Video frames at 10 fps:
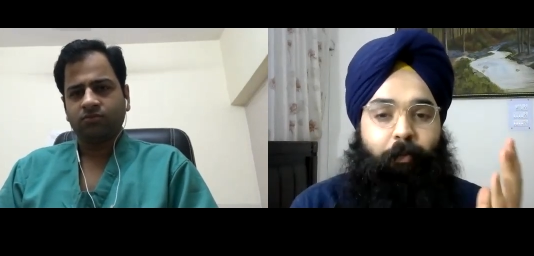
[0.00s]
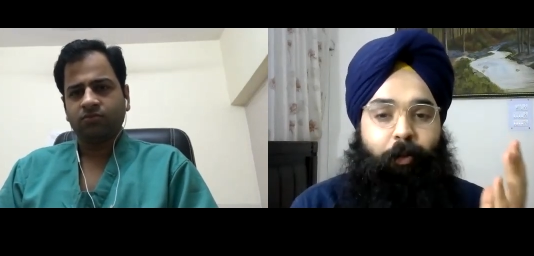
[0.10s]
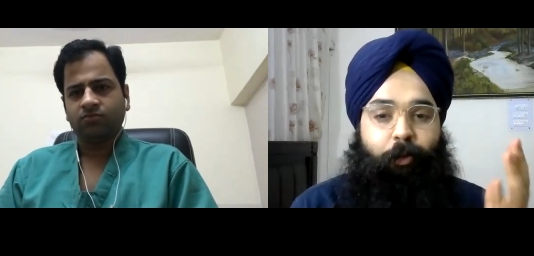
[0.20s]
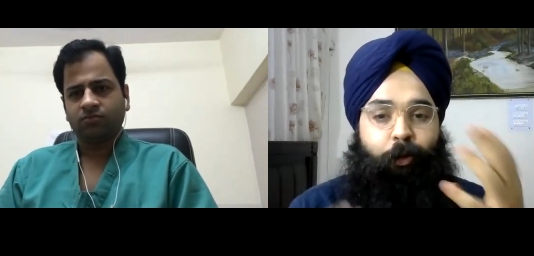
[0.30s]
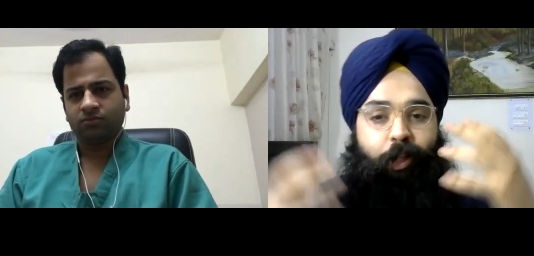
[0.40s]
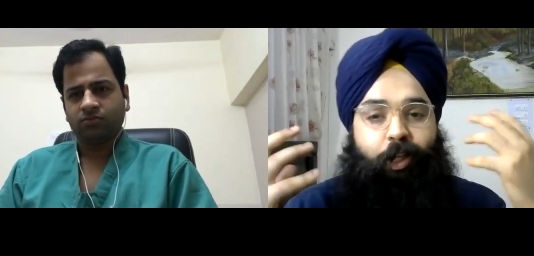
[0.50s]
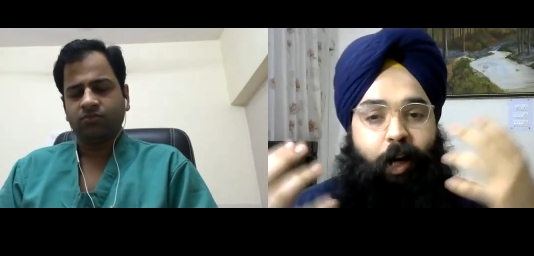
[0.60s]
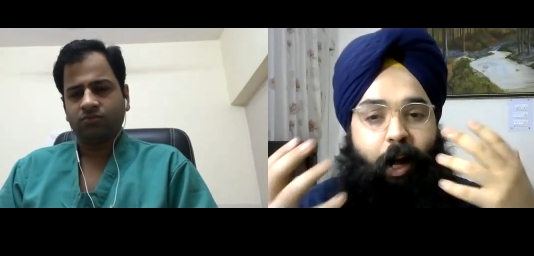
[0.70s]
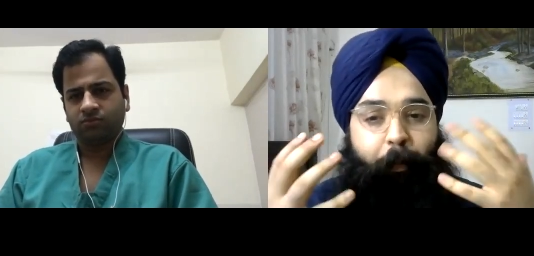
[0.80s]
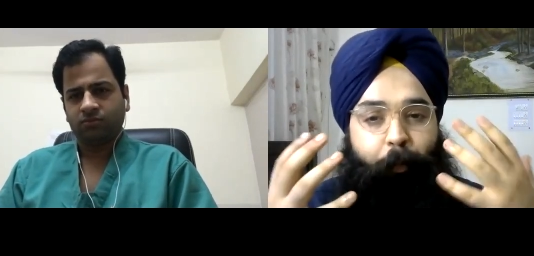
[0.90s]
Speaker 1: we should just
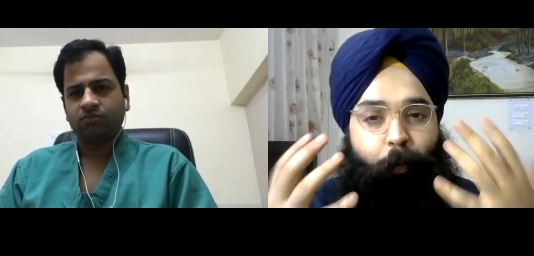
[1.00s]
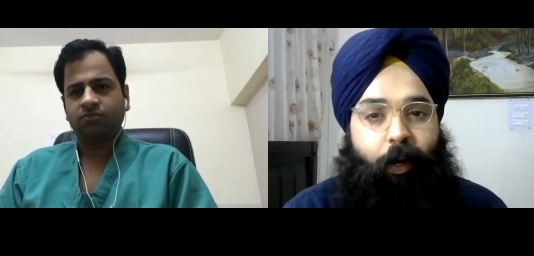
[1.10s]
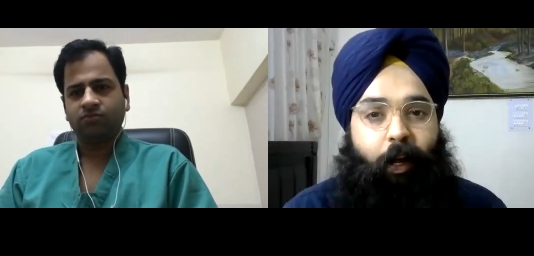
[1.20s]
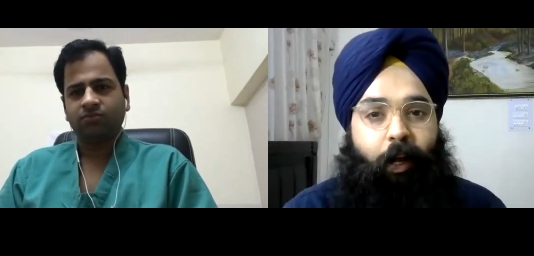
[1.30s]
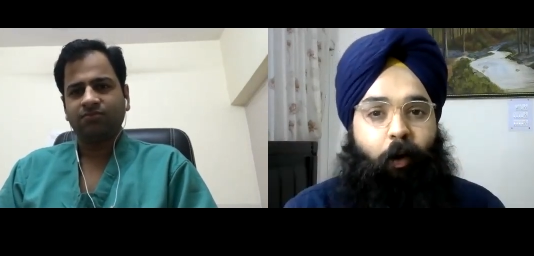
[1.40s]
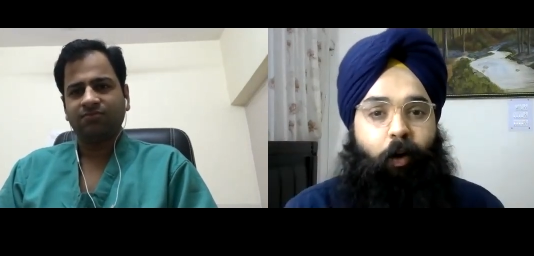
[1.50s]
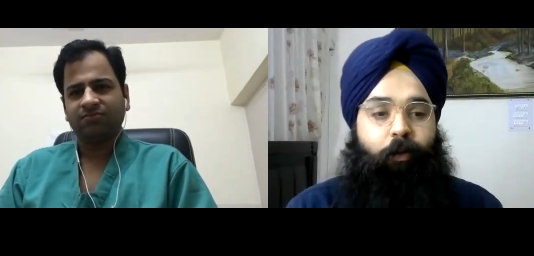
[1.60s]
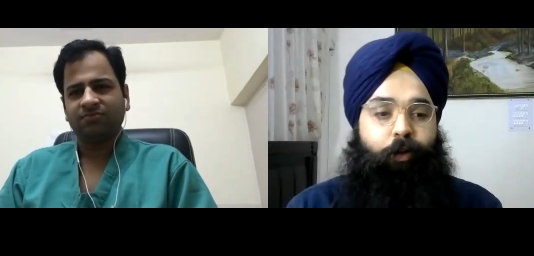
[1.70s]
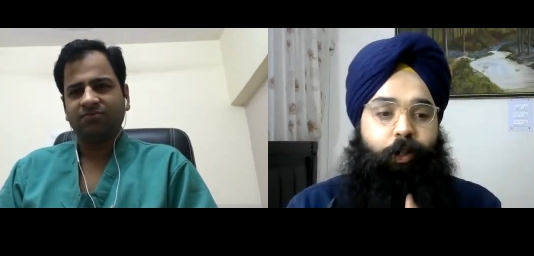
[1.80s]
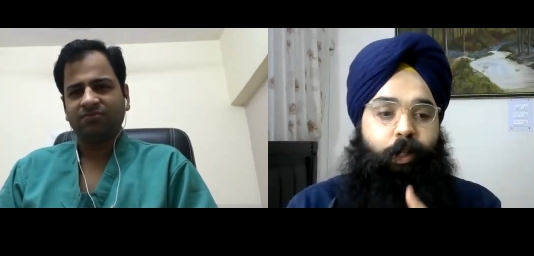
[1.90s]
try proning or we
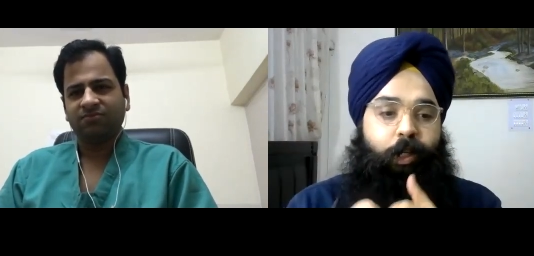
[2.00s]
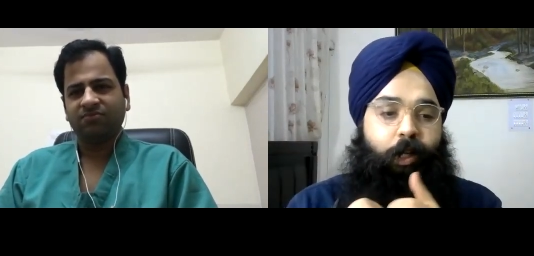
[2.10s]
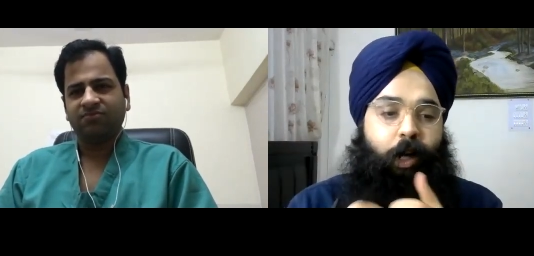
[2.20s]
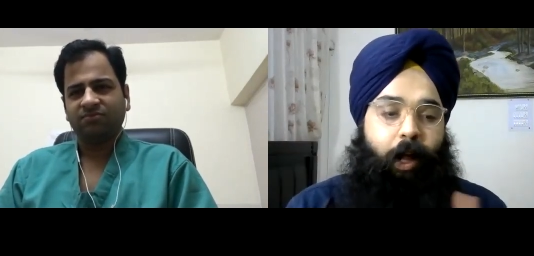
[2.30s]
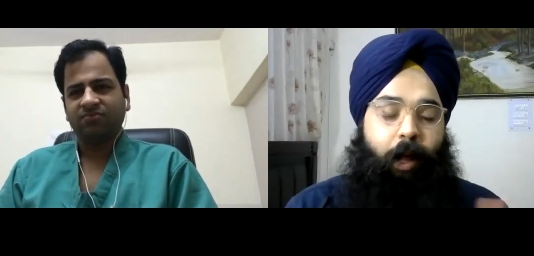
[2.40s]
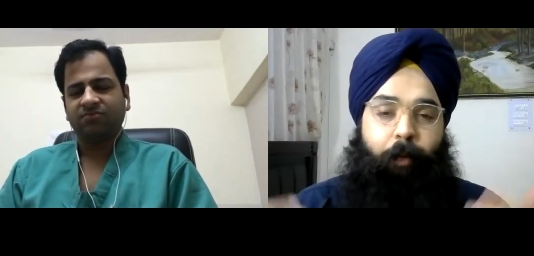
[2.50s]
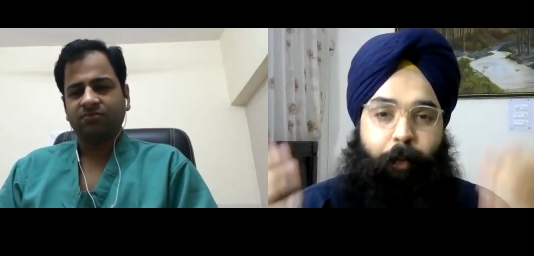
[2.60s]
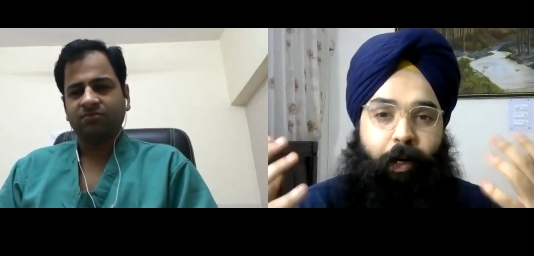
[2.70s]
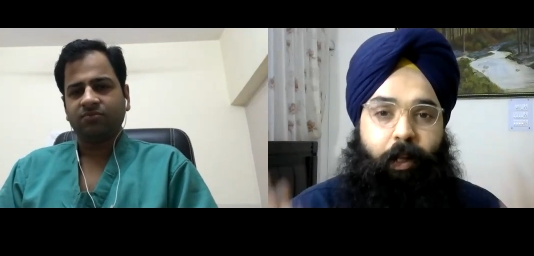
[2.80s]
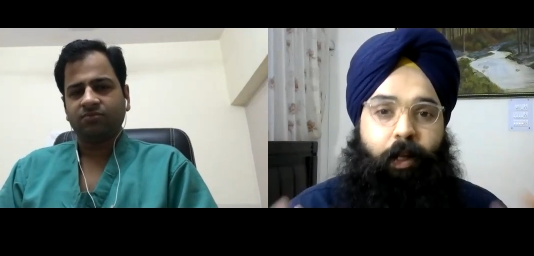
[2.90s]
should just try a
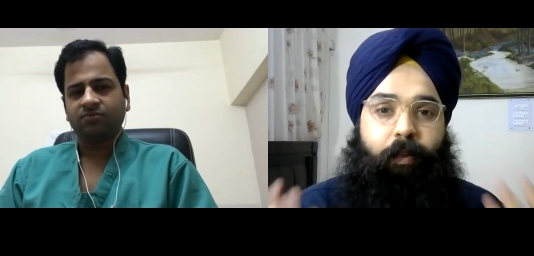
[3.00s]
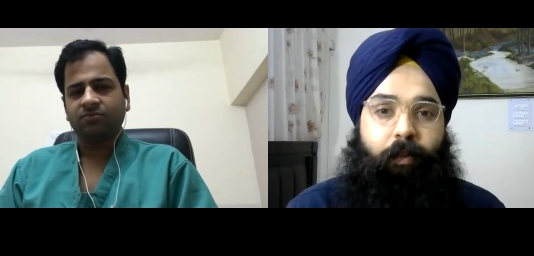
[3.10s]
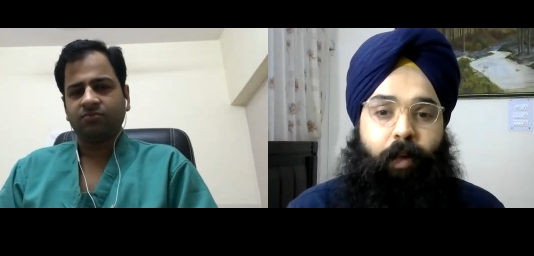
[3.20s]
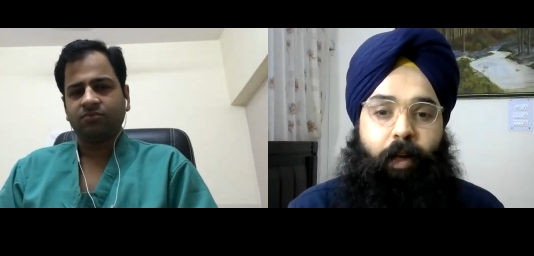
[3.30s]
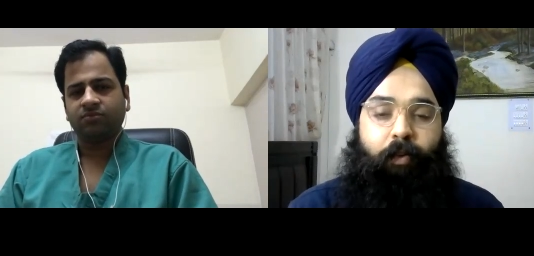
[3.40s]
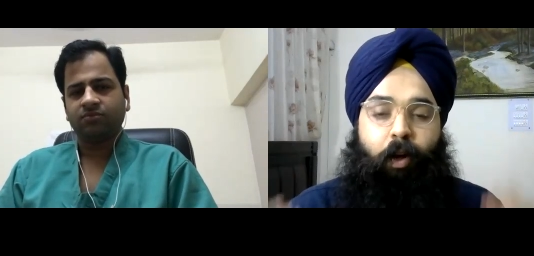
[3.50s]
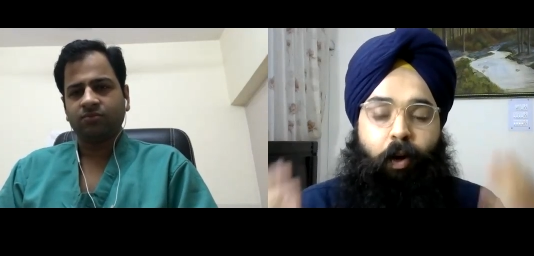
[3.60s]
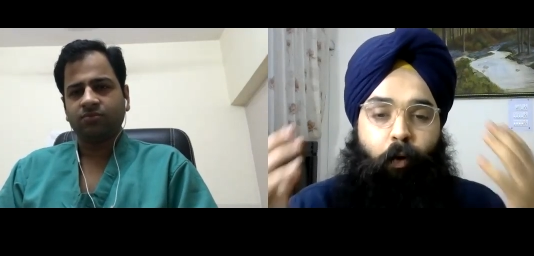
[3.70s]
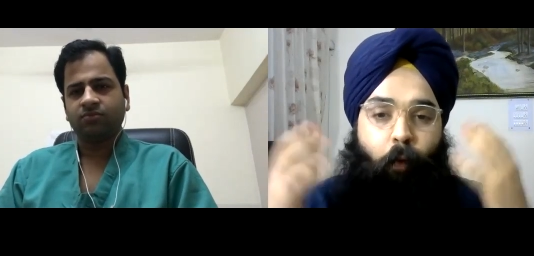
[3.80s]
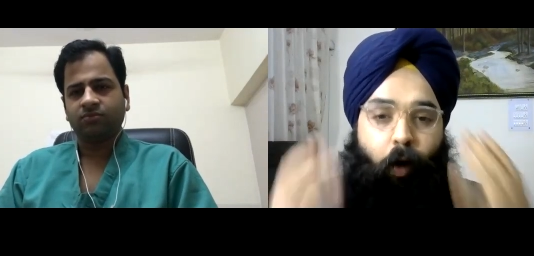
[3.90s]
breathing exercise.
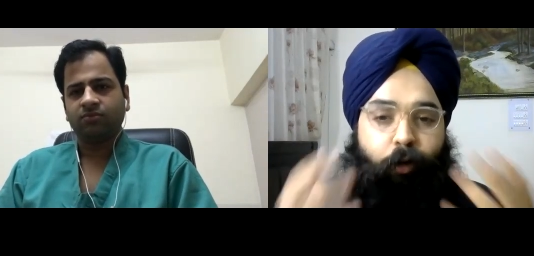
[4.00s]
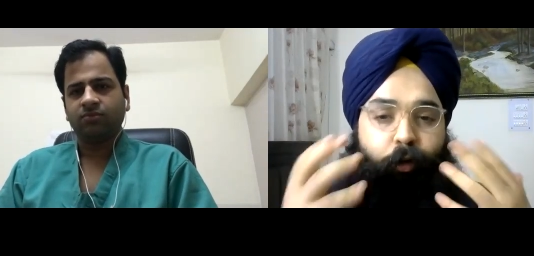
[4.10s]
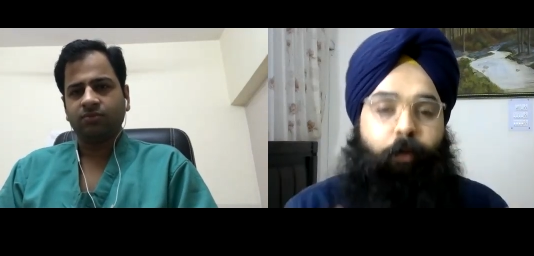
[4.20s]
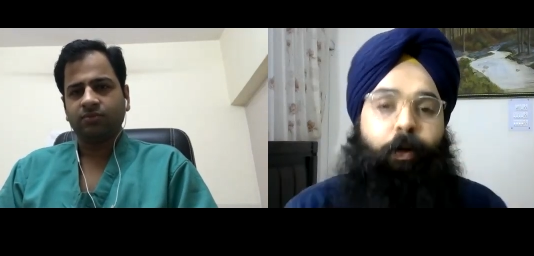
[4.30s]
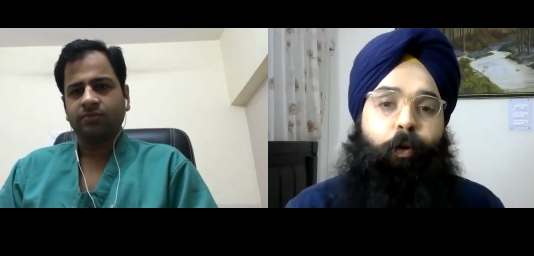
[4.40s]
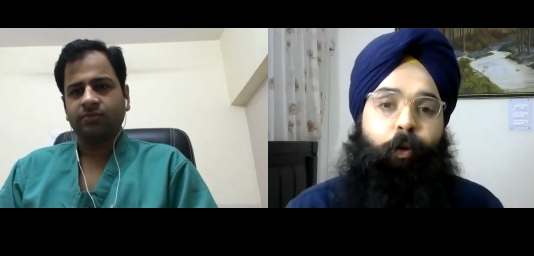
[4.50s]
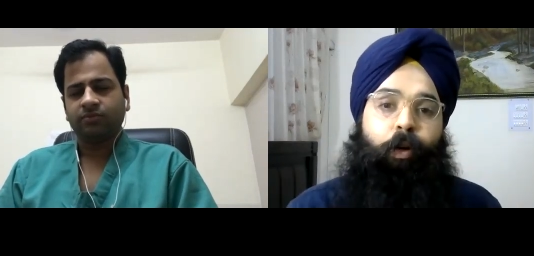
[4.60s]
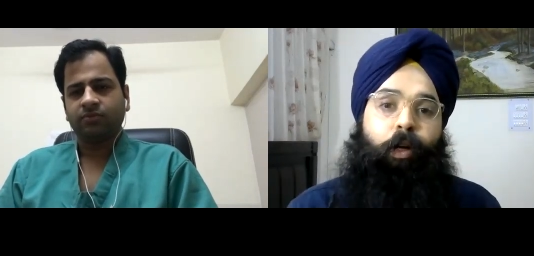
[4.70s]
What should we do?